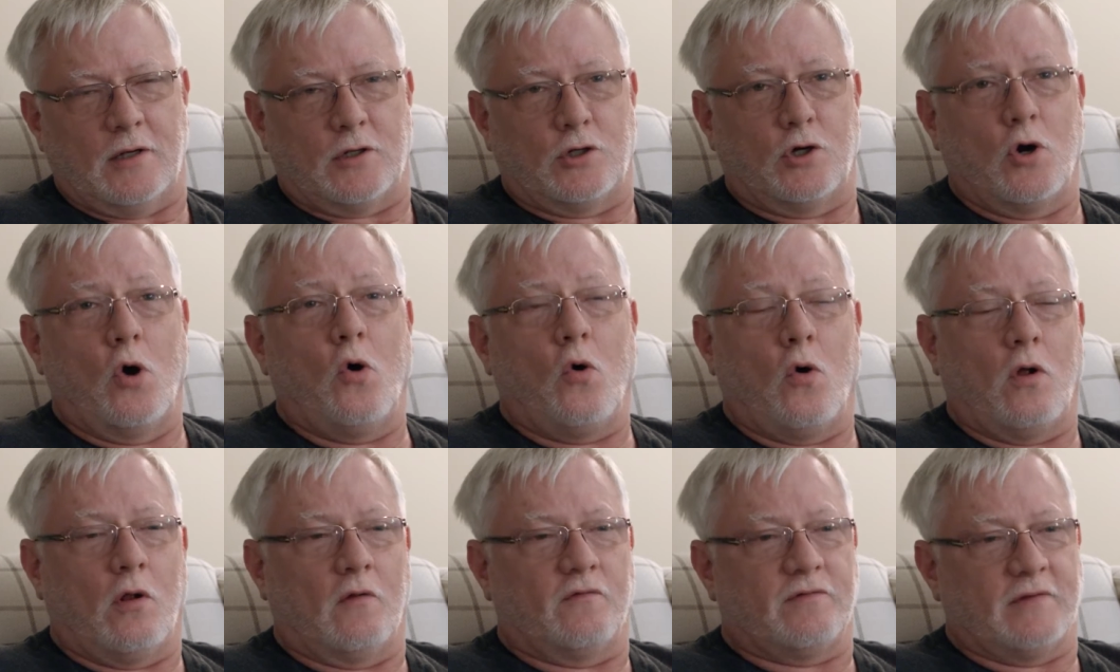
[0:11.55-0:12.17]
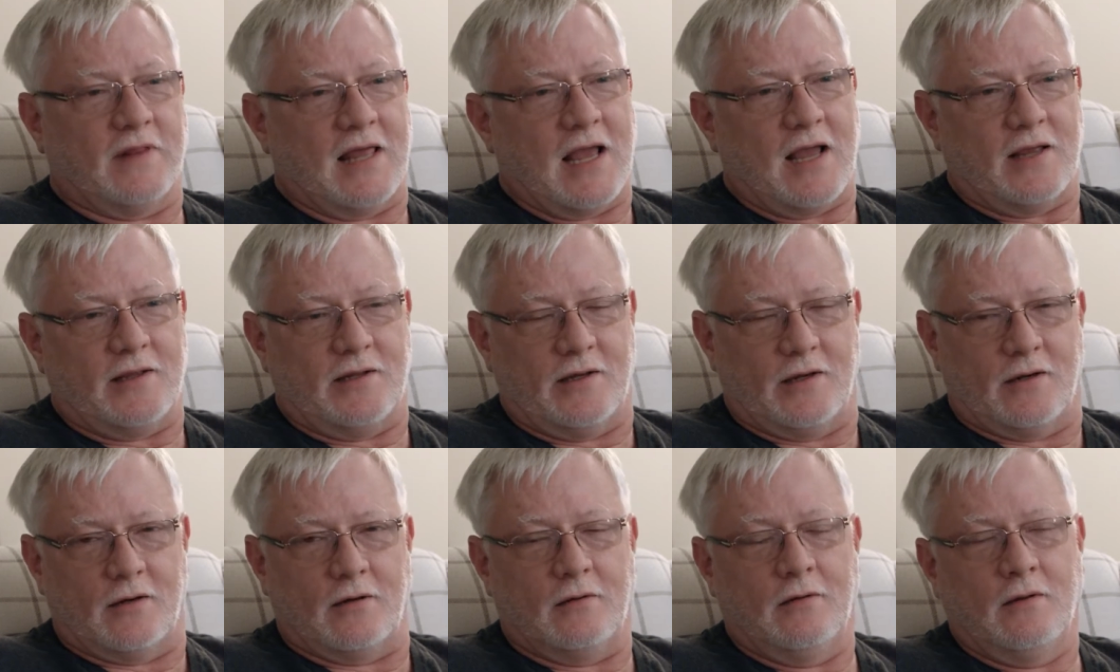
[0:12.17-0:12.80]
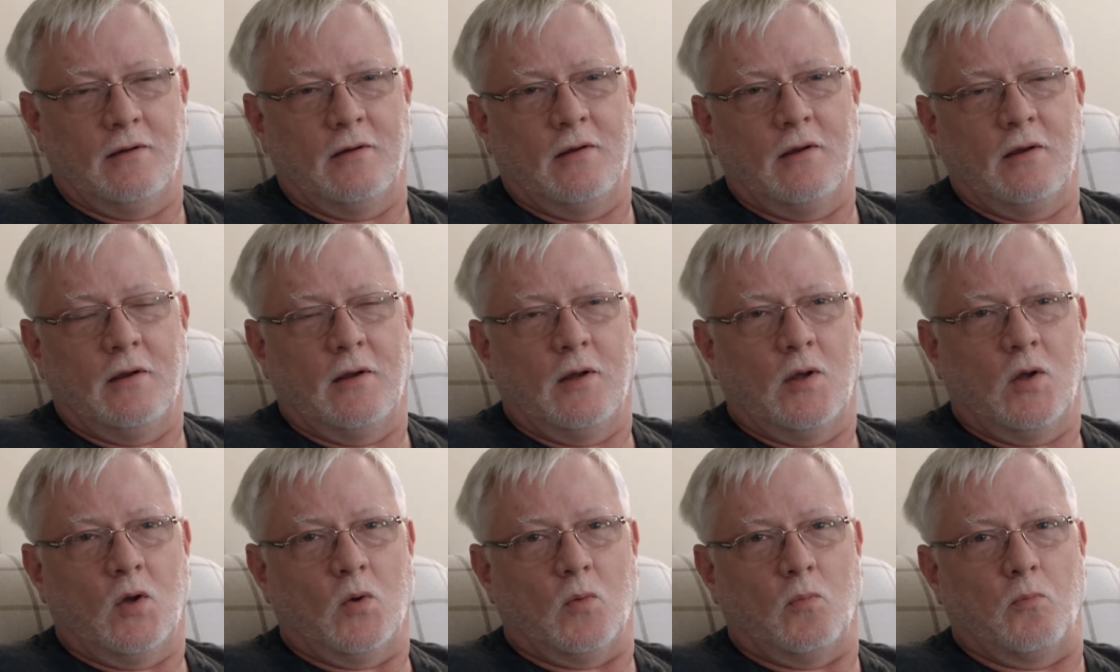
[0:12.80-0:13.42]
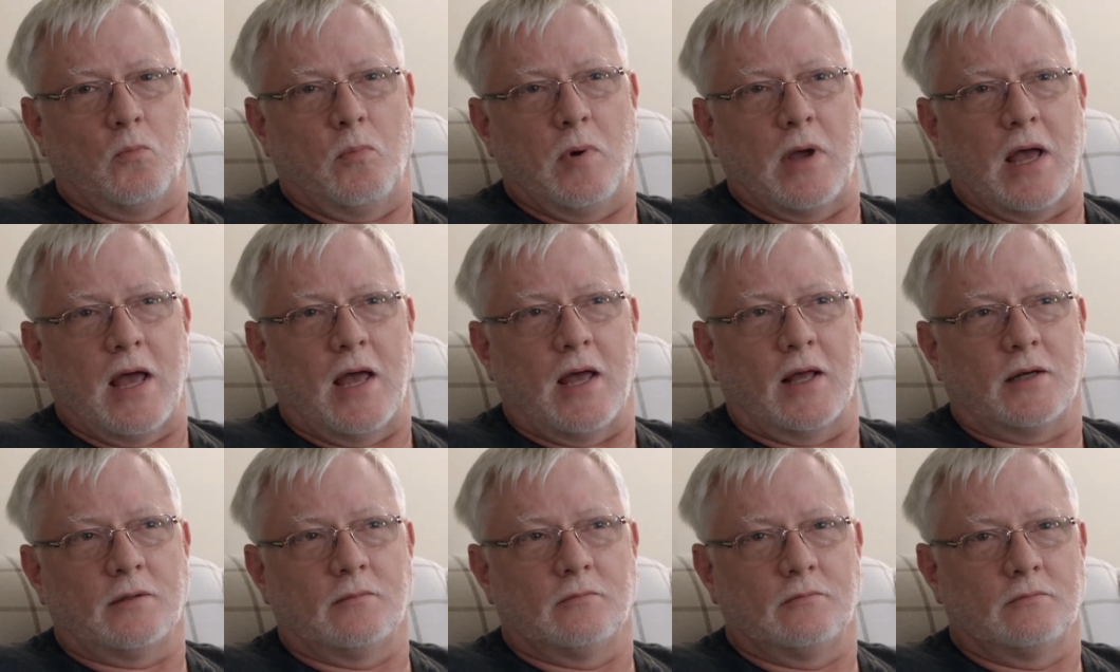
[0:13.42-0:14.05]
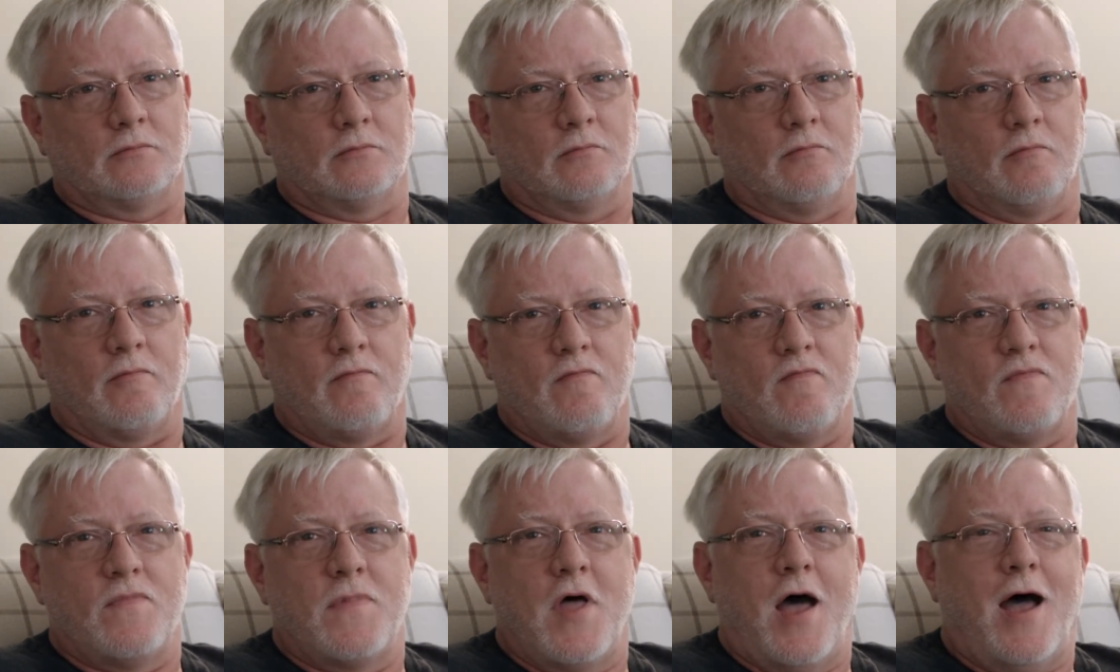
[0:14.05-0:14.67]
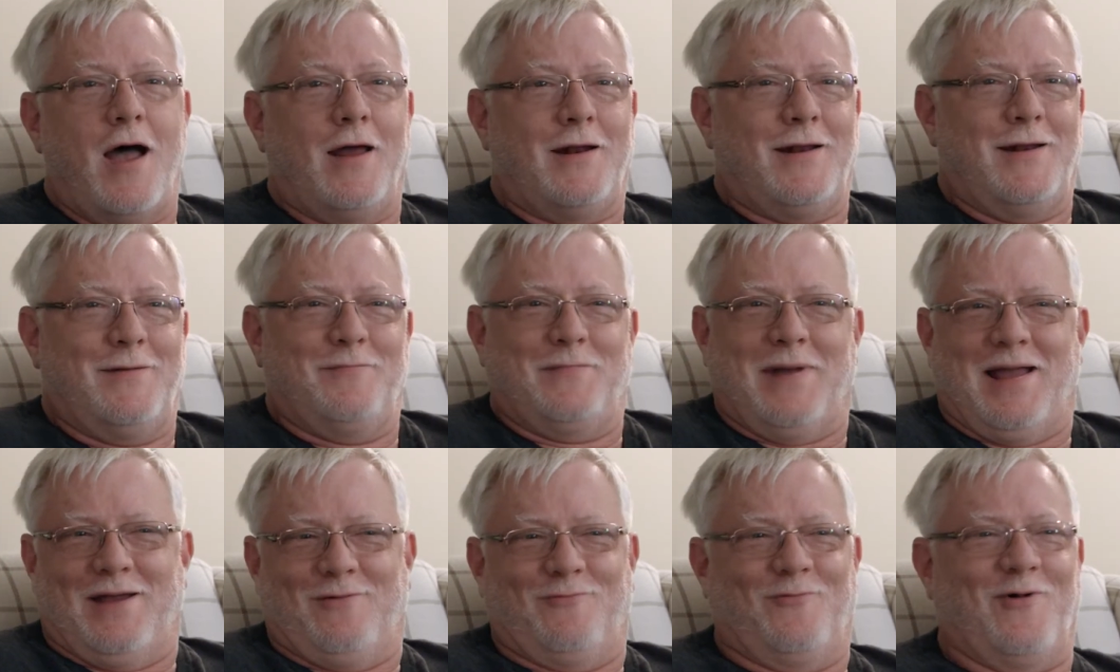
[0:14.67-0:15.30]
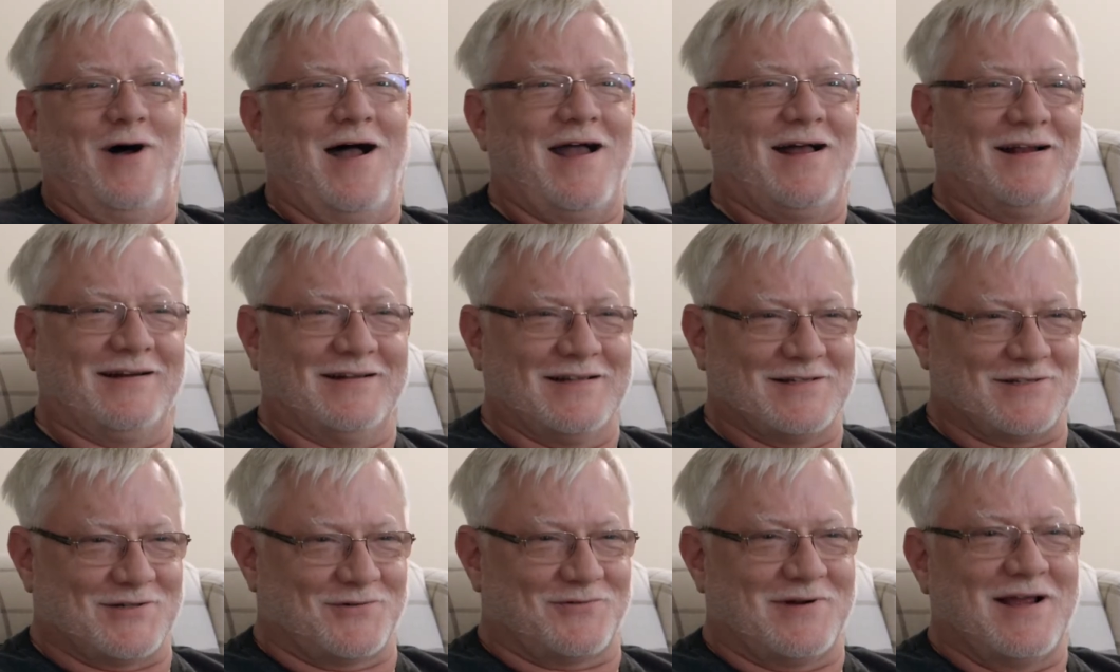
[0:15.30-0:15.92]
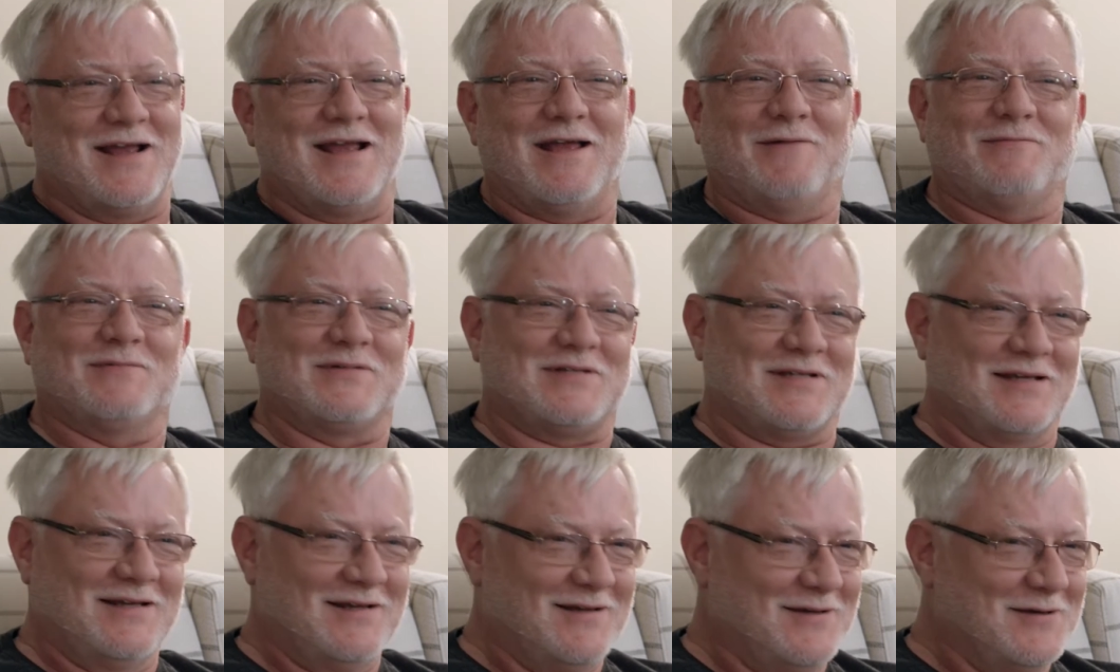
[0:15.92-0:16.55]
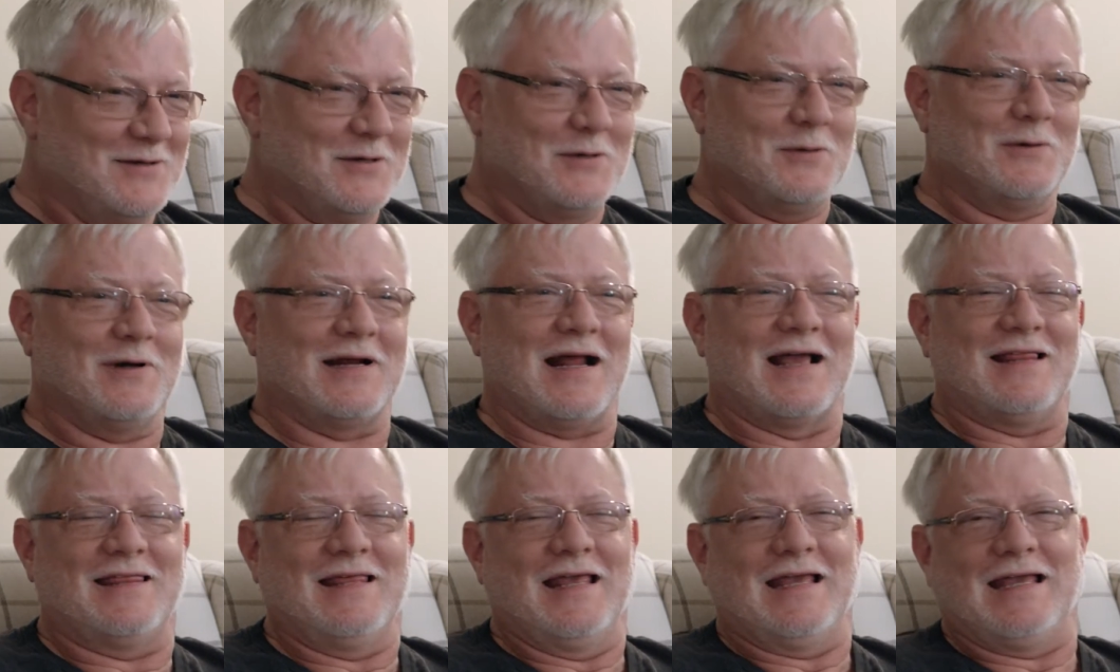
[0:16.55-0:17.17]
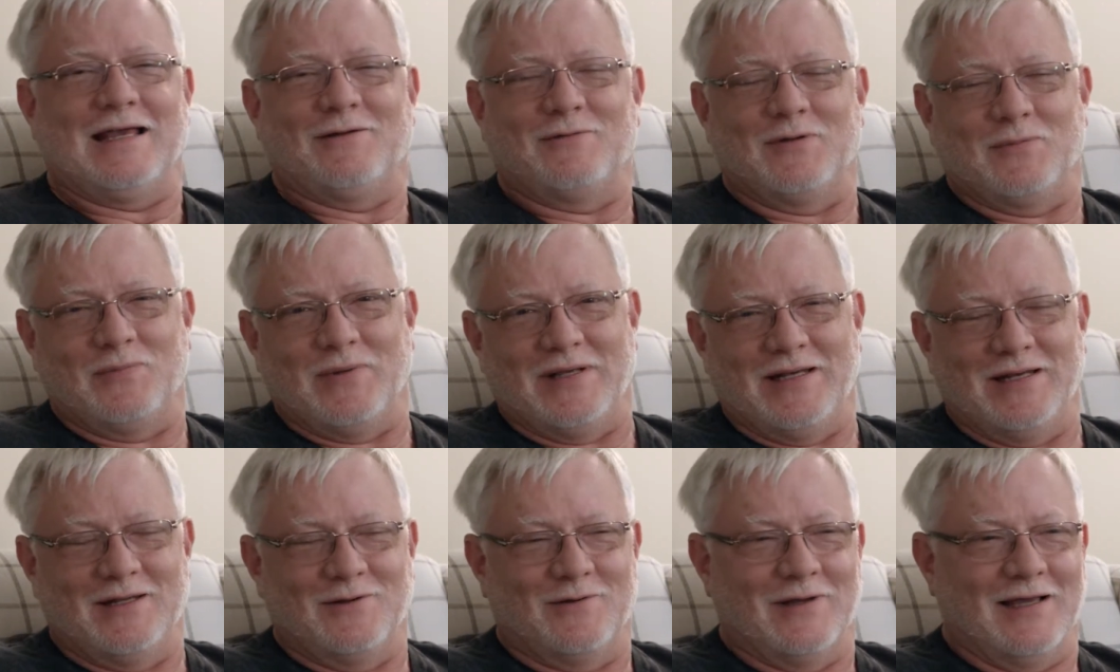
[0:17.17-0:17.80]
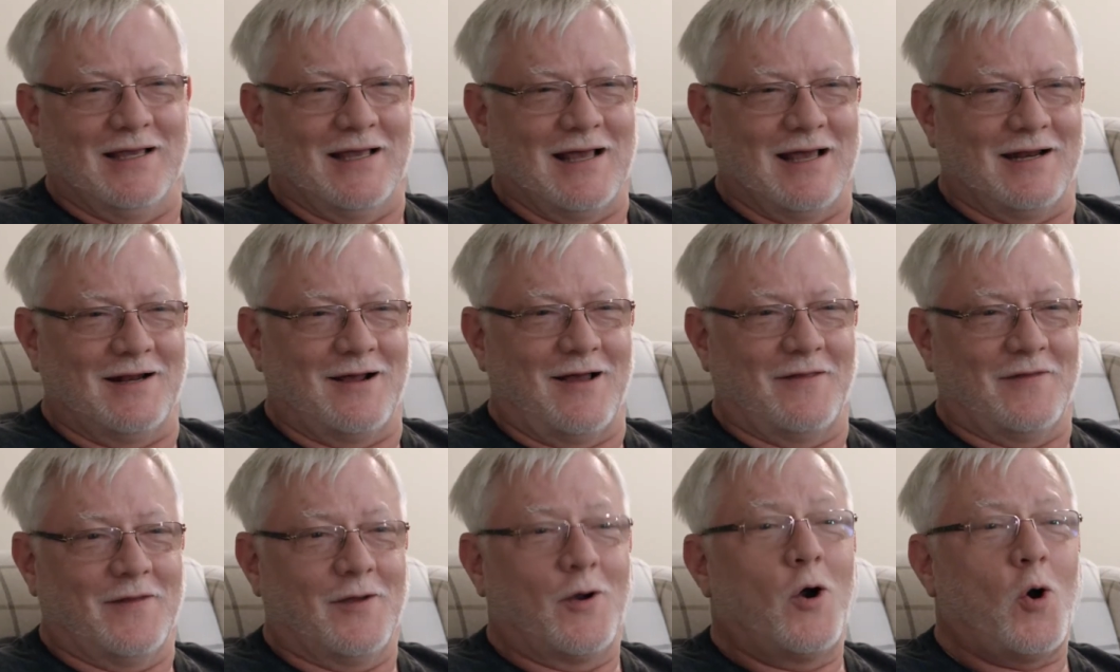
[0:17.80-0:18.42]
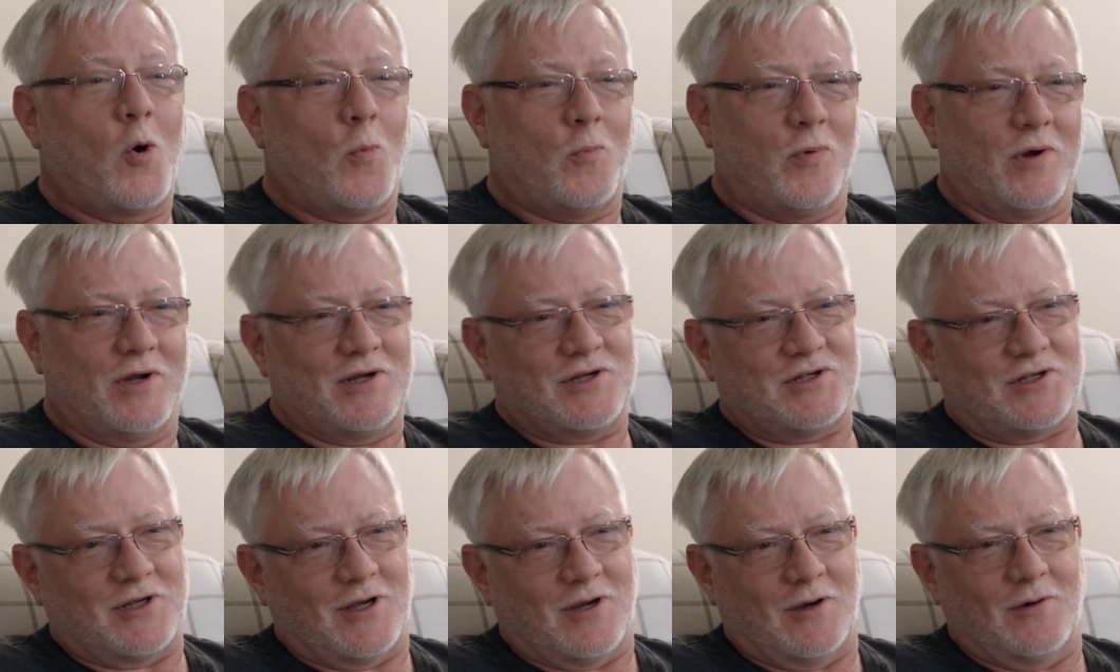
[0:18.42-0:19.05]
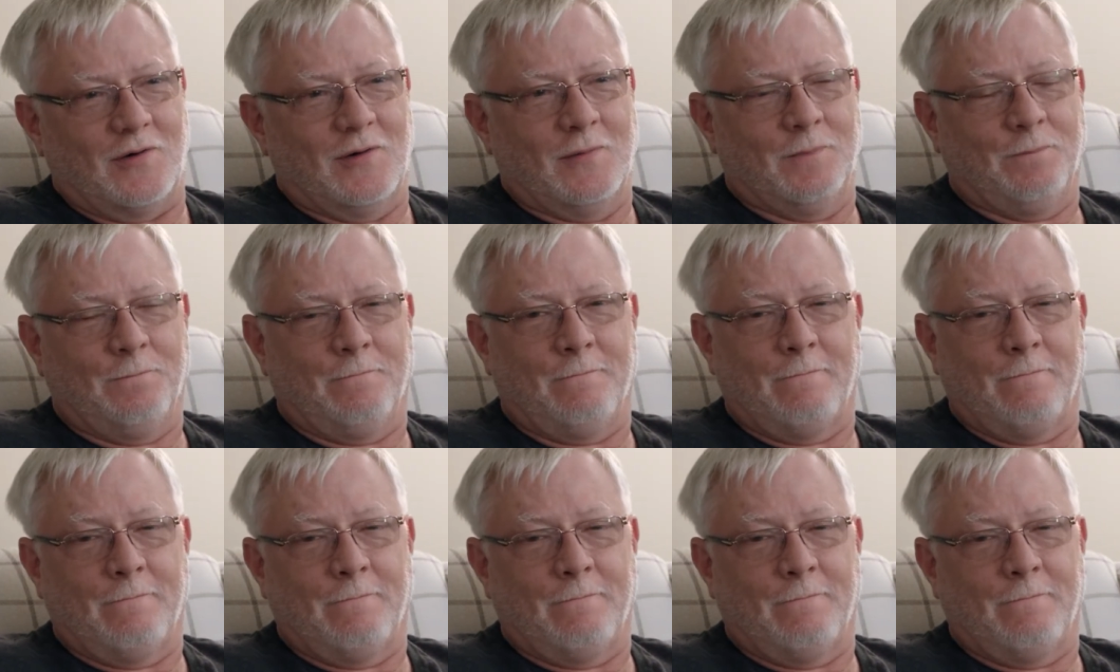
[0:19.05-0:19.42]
goal for that year, but not in my wildest dreams would I think it would be doing that on the Oprah show.